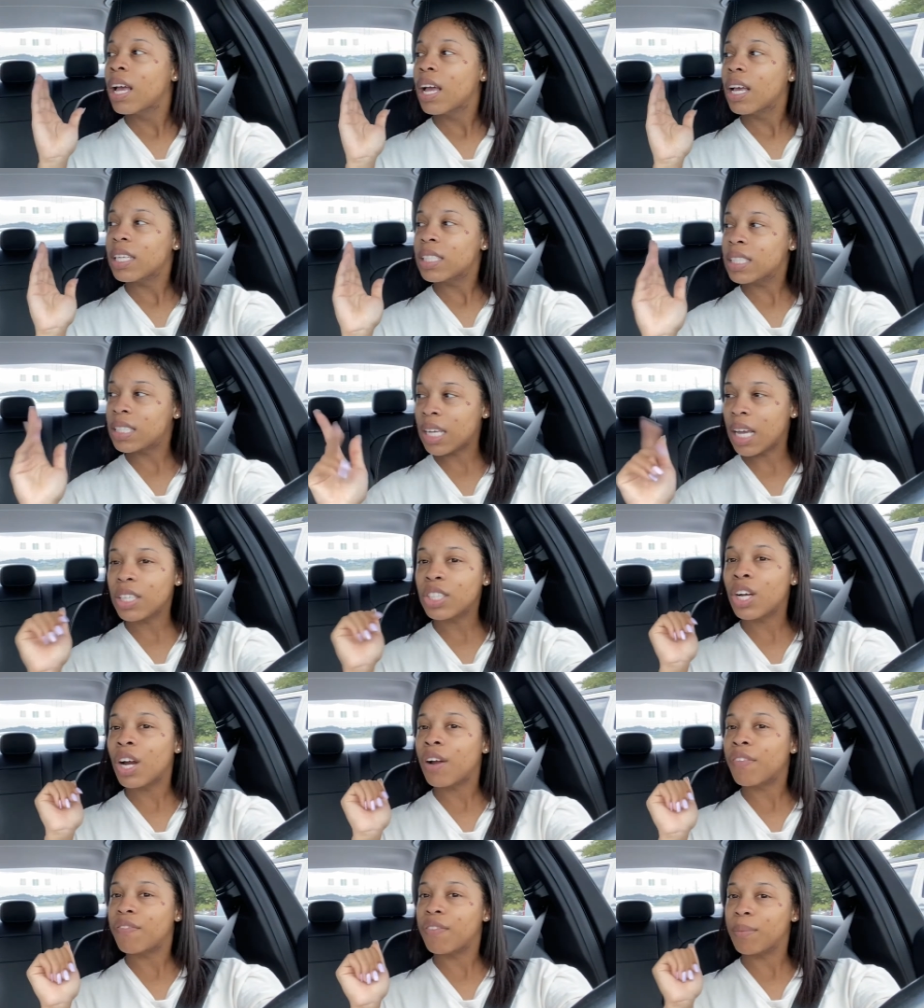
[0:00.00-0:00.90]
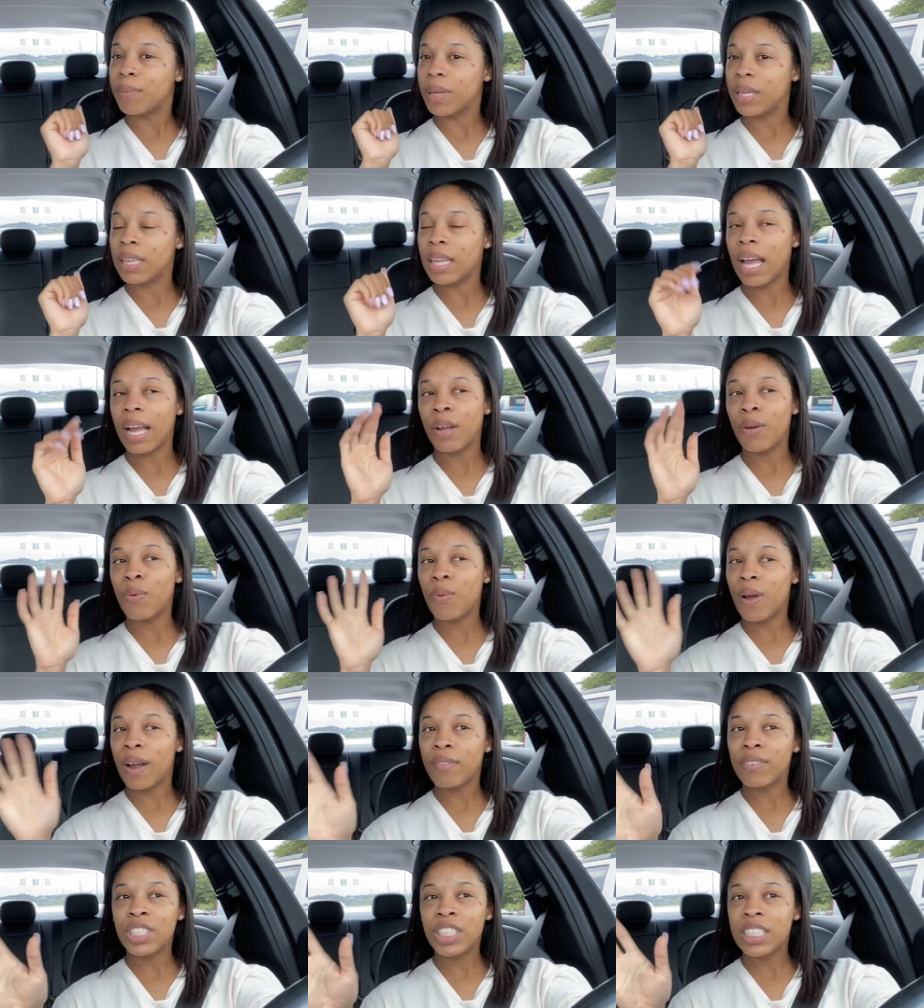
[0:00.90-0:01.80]
Schedule her for me. Like,
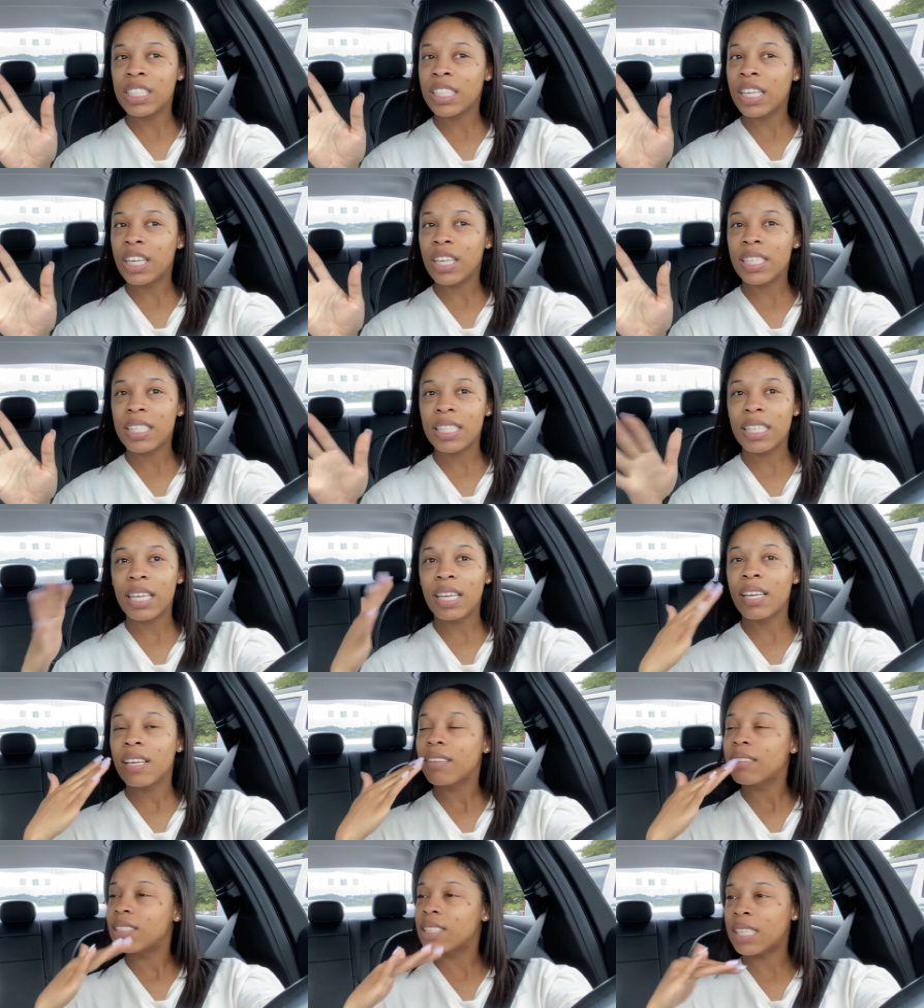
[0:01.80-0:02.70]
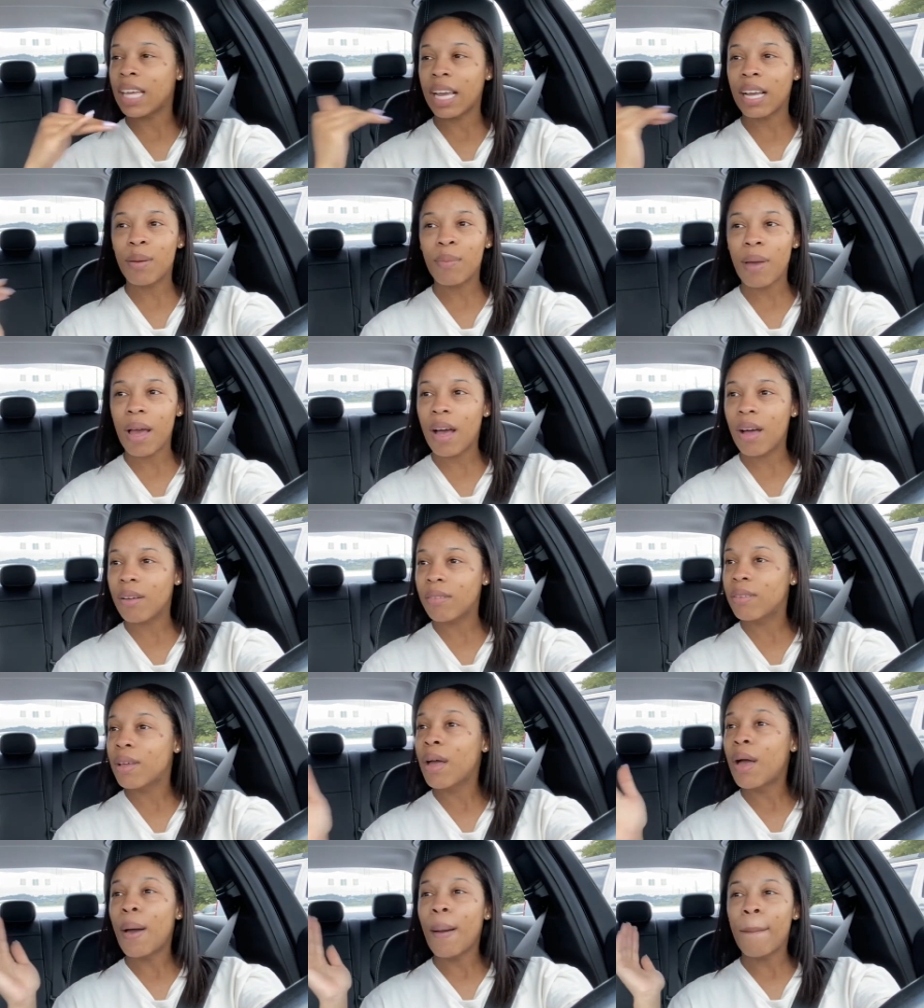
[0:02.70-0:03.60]
whoever she's here to see, take them out
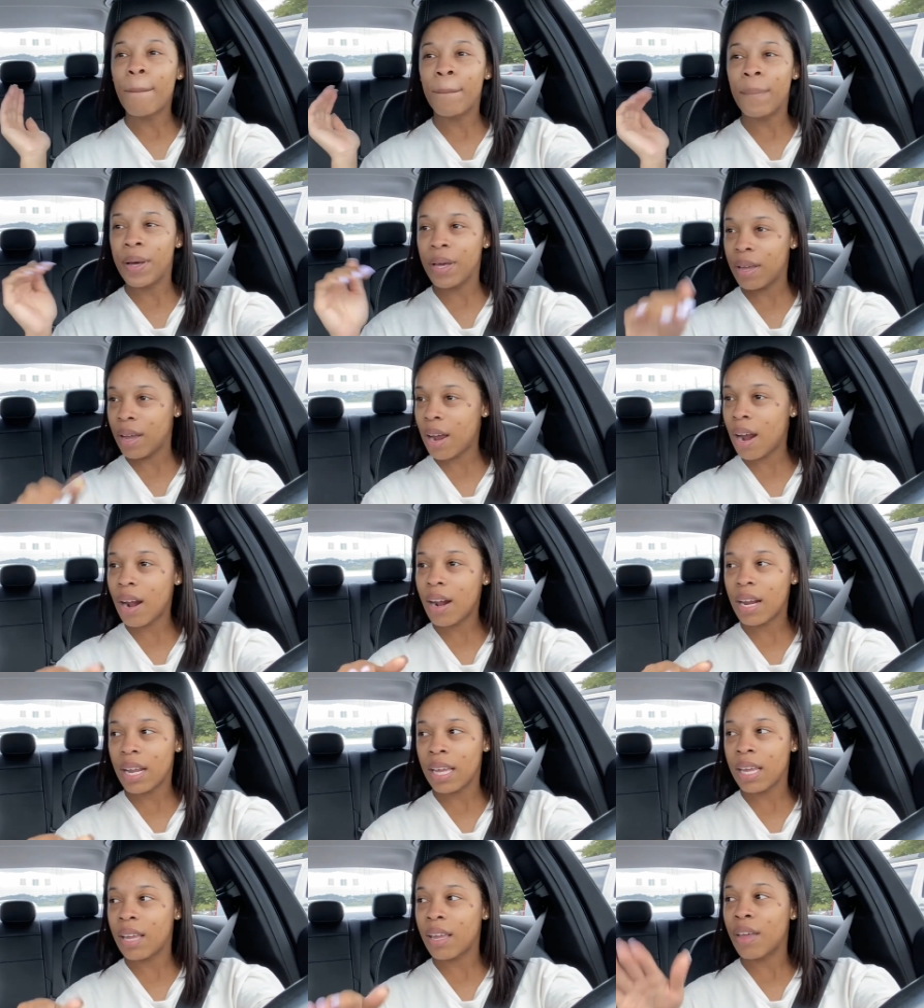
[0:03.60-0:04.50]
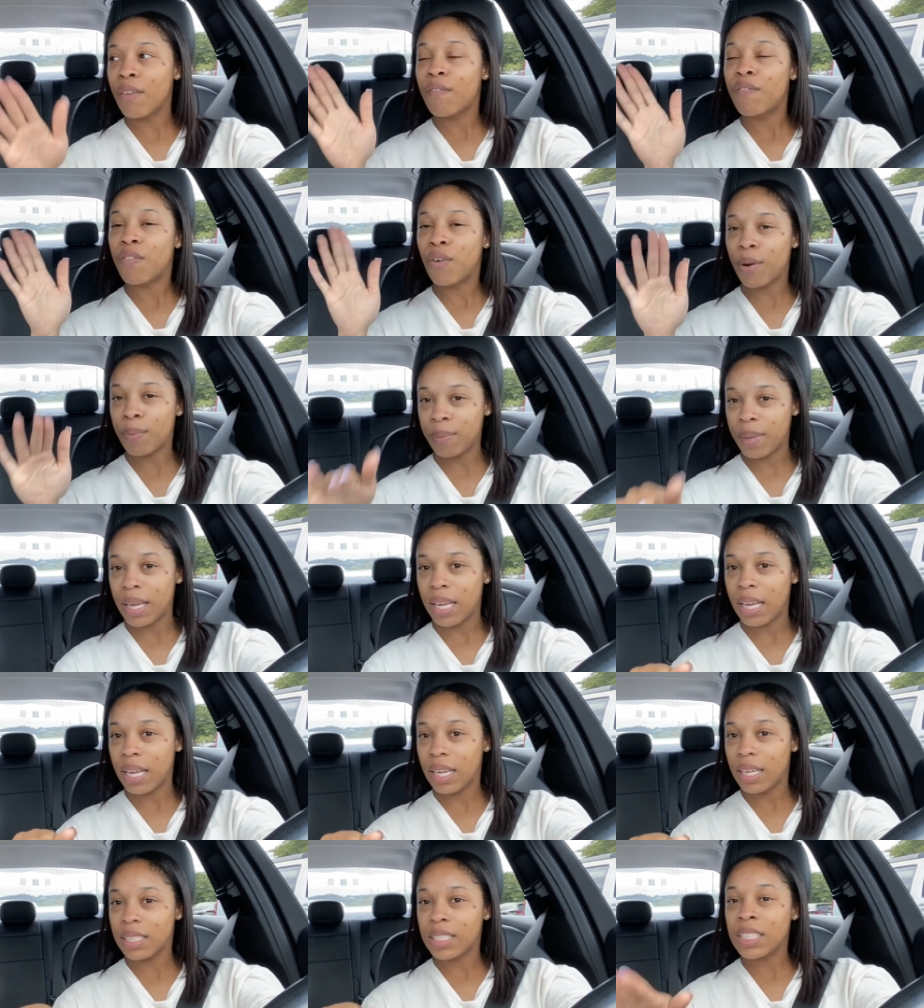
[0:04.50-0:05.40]
put her in for
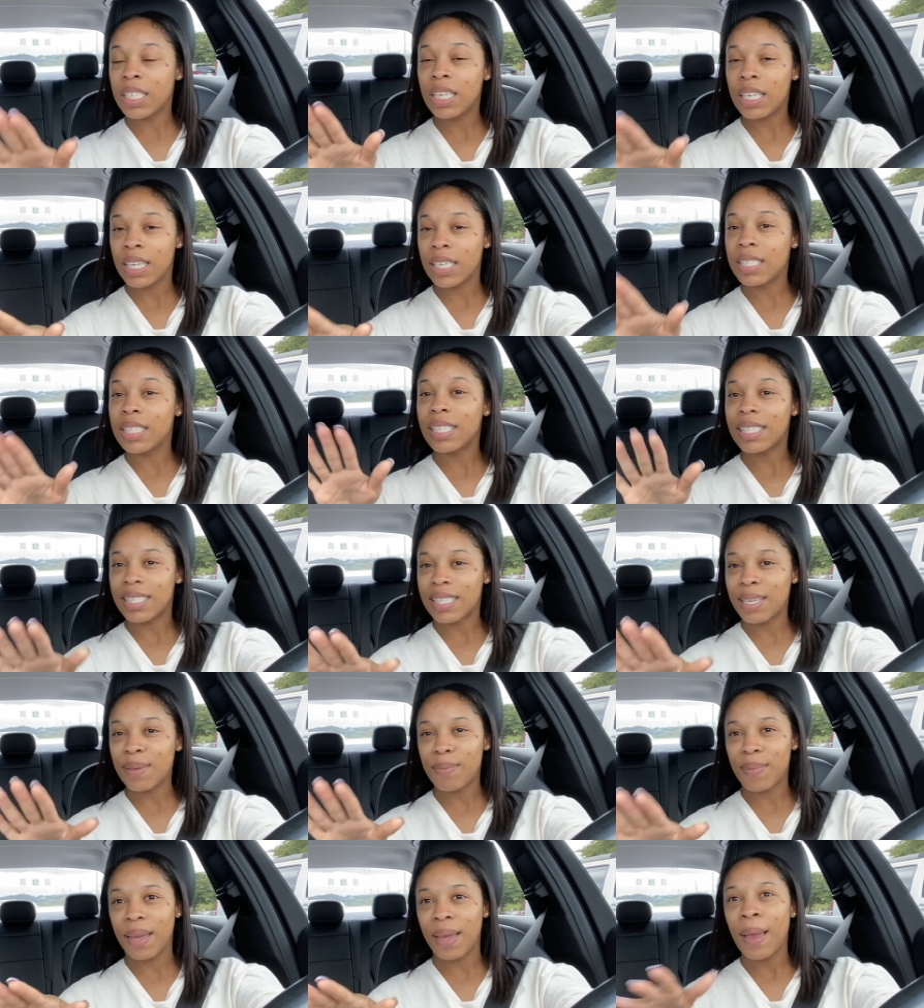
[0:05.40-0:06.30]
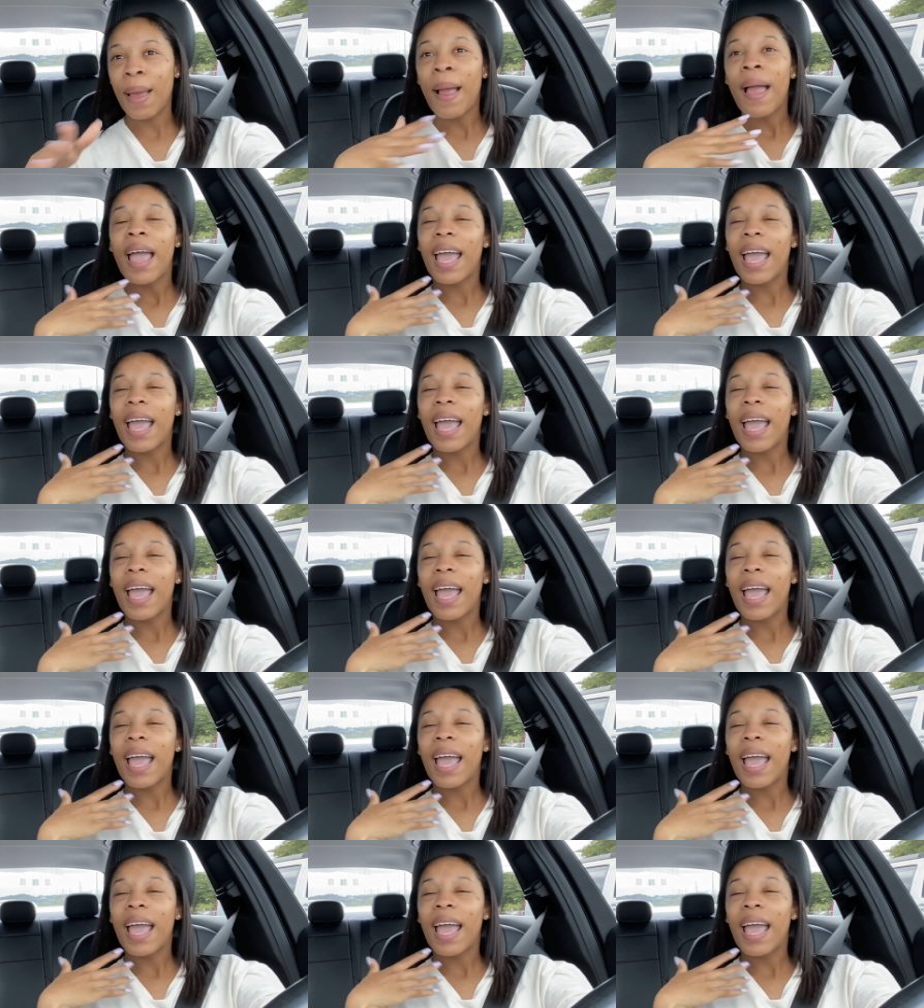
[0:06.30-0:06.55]
me. She needs to see me.